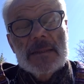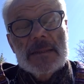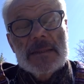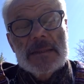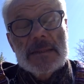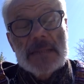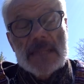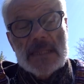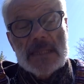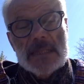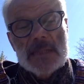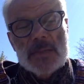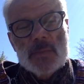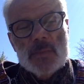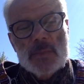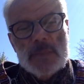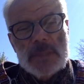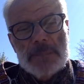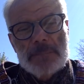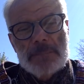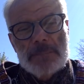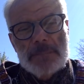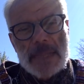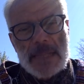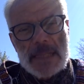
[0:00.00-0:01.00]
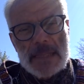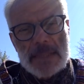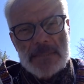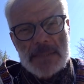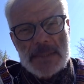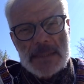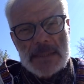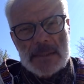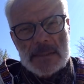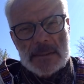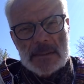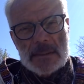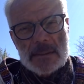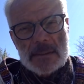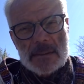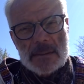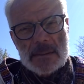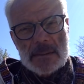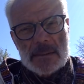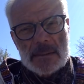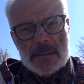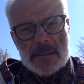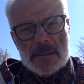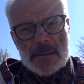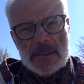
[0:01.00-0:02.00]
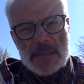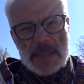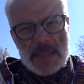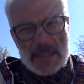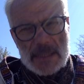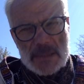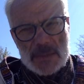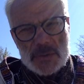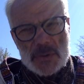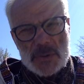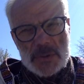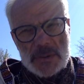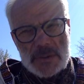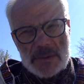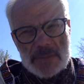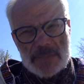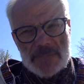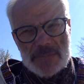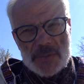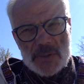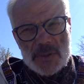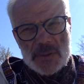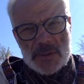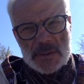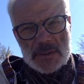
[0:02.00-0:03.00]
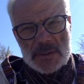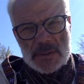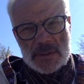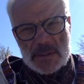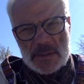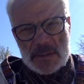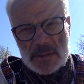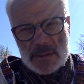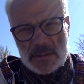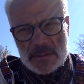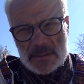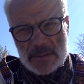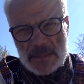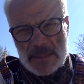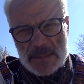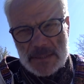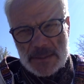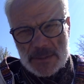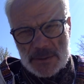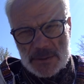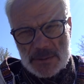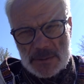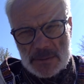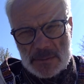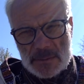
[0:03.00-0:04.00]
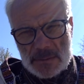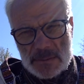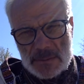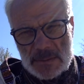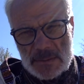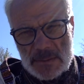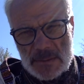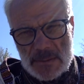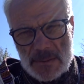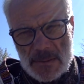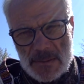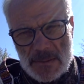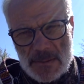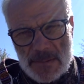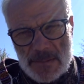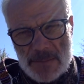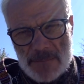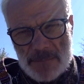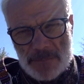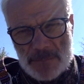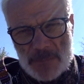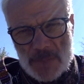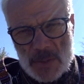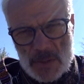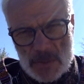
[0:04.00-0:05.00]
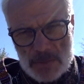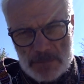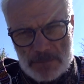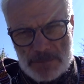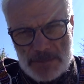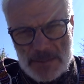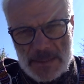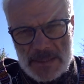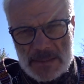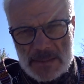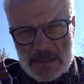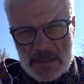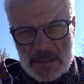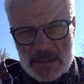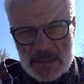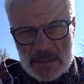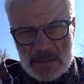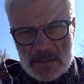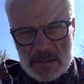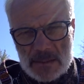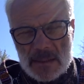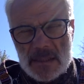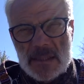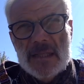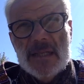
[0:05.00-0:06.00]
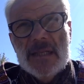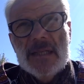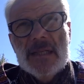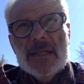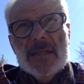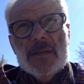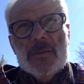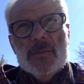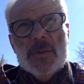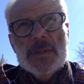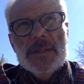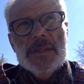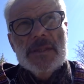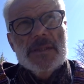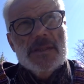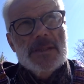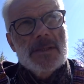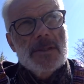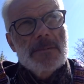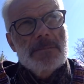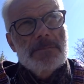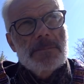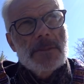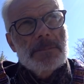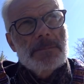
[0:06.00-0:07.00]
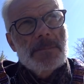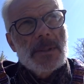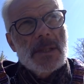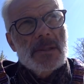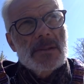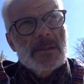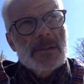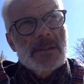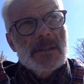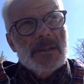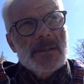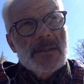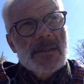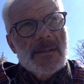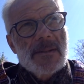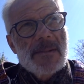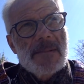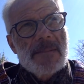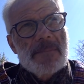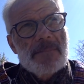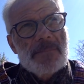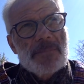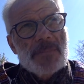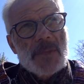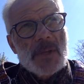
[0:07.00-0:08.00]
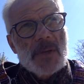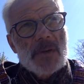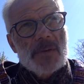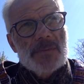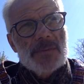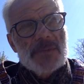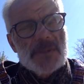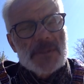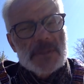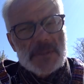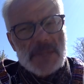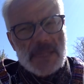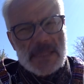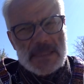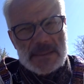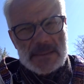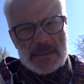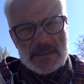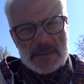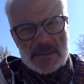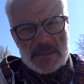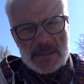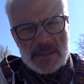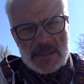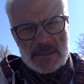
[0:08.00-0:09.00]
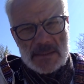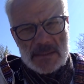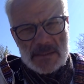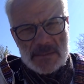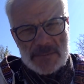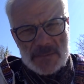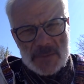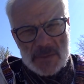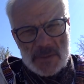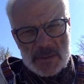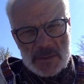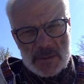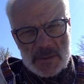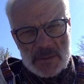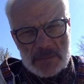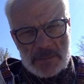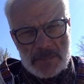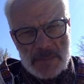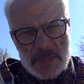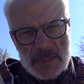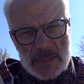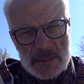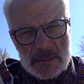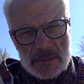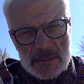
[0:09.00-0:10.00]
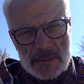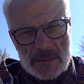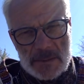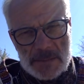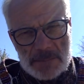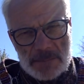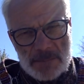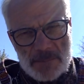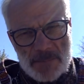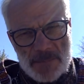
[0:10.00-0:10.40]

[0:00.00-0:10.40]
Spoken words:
Yes, we may be actually the first nation competing with the superpower of the United States of North America.